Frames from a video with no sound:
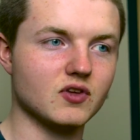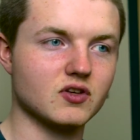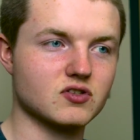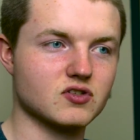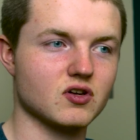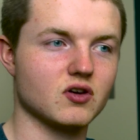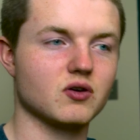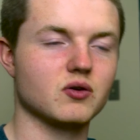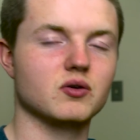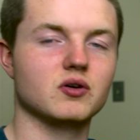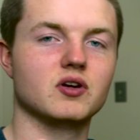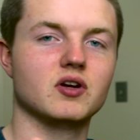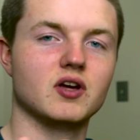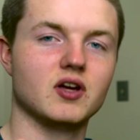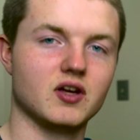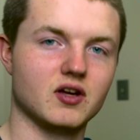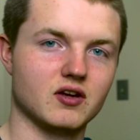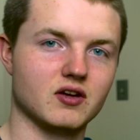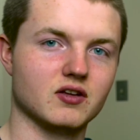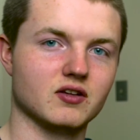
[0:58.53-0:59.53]
So
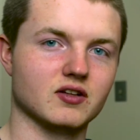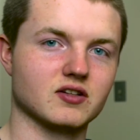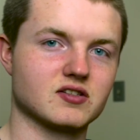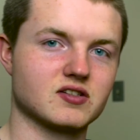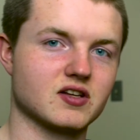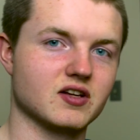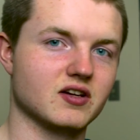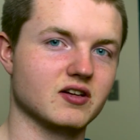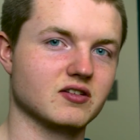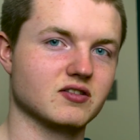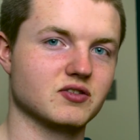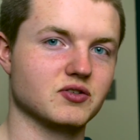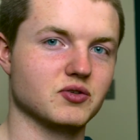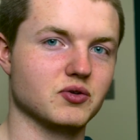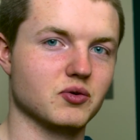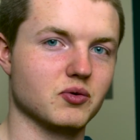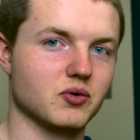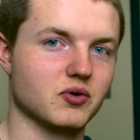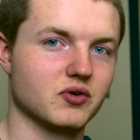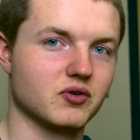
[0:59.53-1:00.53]
let's get
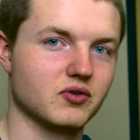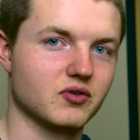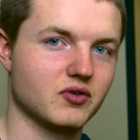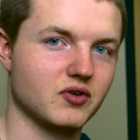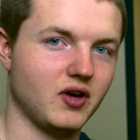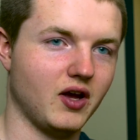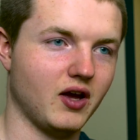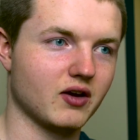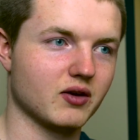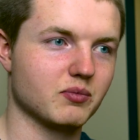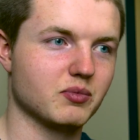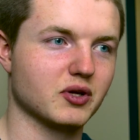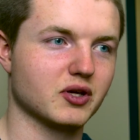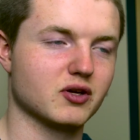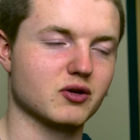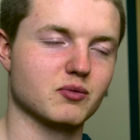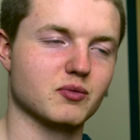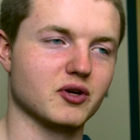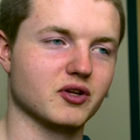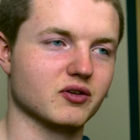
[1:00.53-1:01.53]
into how to
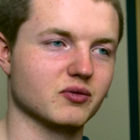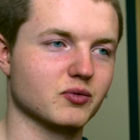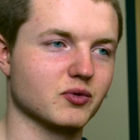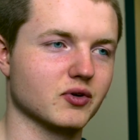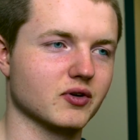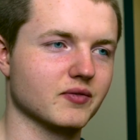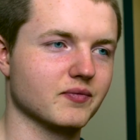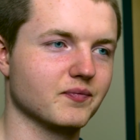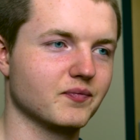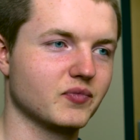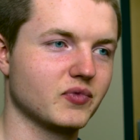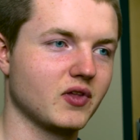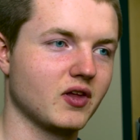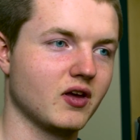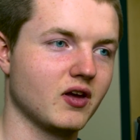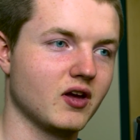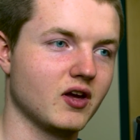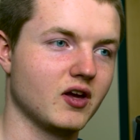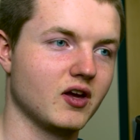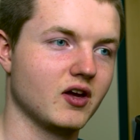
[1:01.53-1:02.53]
pick your motherboard.
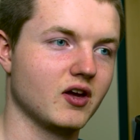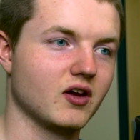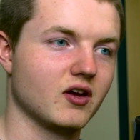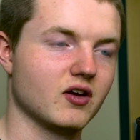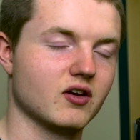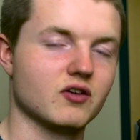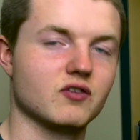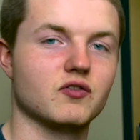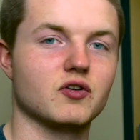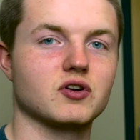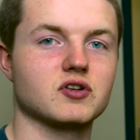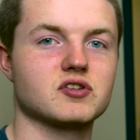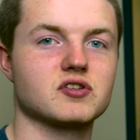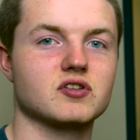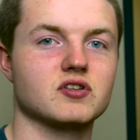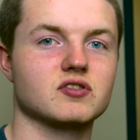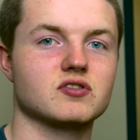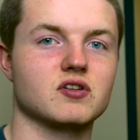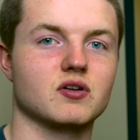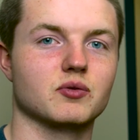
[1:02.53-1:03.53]

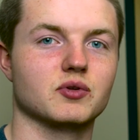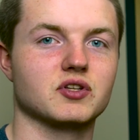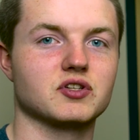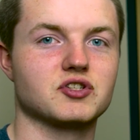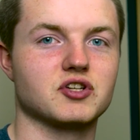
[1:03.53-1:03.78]
First, start with the